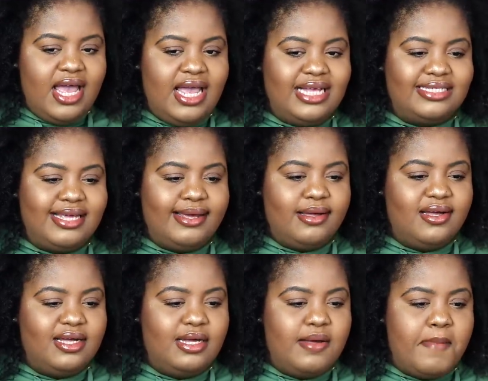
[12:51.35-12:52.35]
it's like
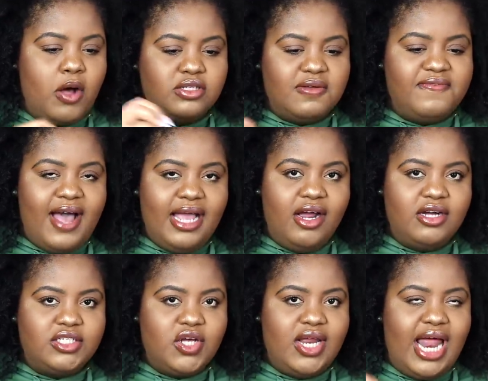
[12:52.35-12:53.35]
a emulsifier,
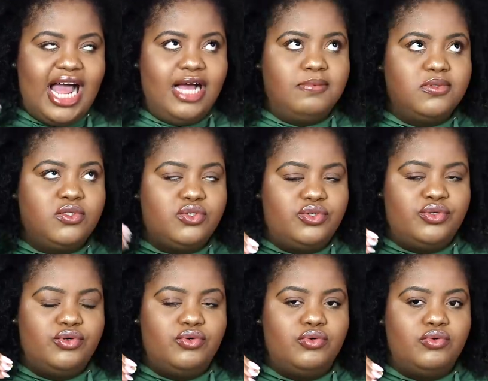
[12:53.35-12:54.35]
so it helps
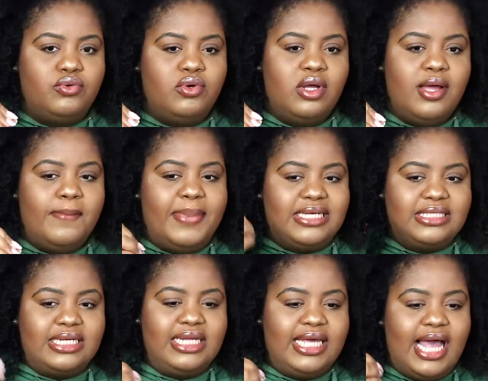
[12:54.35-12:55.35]
to
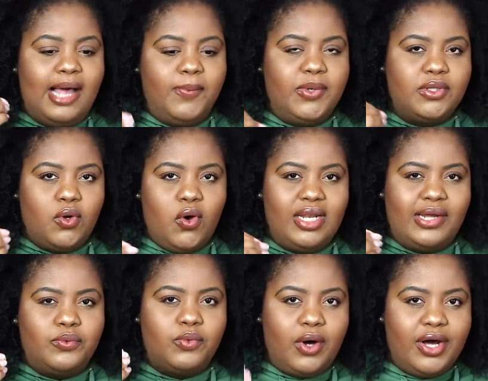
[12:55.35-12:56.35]
basically help with oil
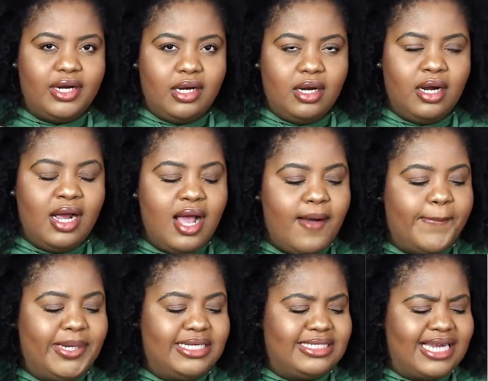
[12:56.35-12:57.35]
and water,
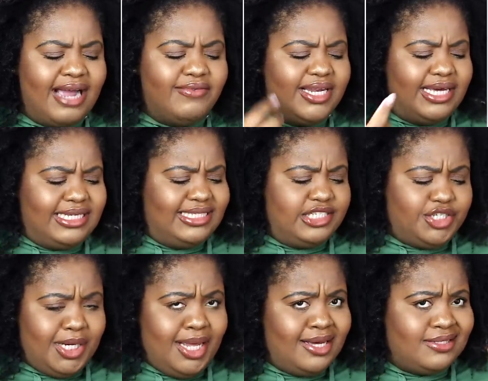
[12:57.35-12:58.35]
but it's not really
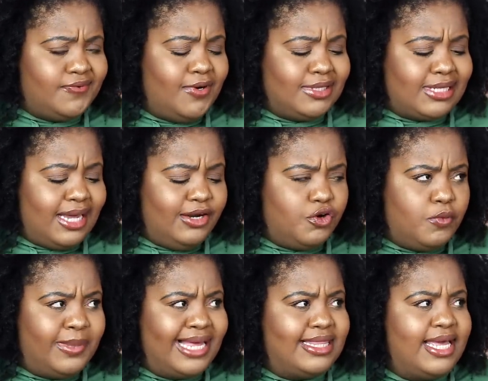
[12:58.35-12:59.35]
conditioning as far as I know,
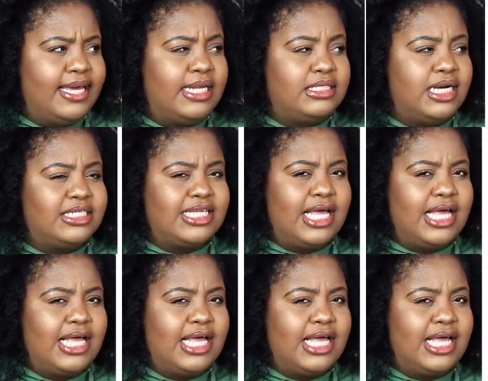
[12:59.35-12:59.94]
but I think it does